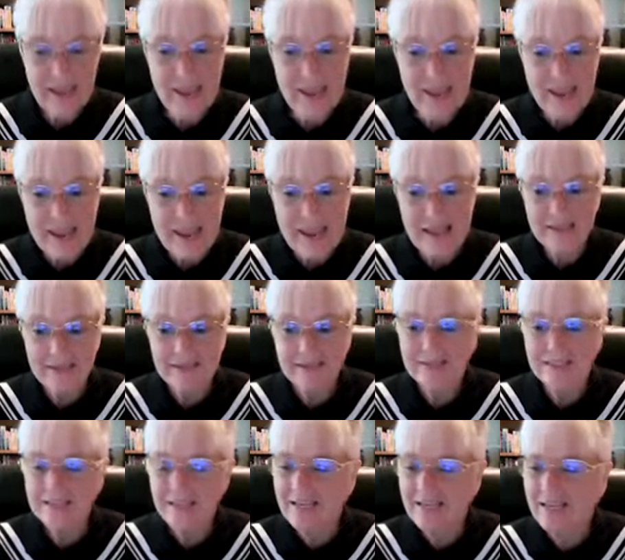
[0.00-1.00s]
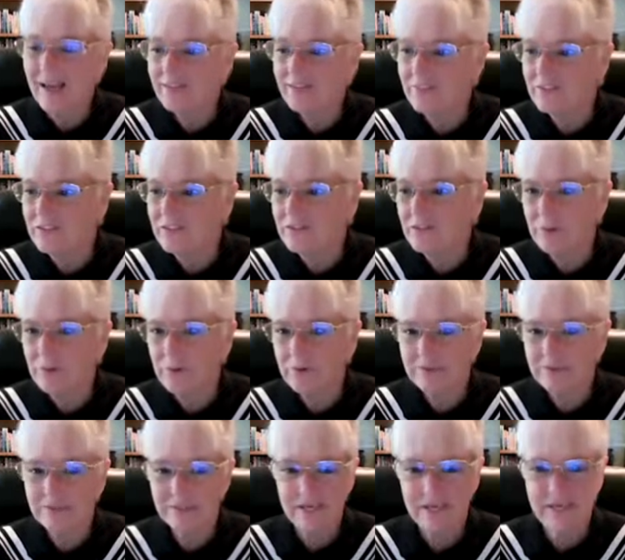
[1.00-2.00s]
and to take on these new
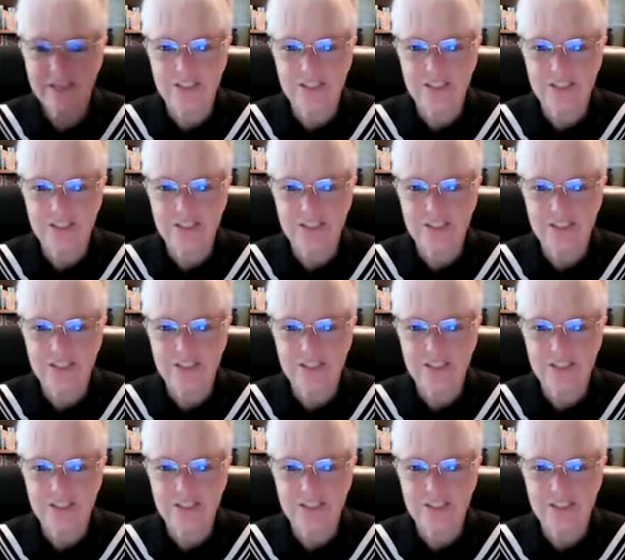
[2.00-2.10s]
roles that I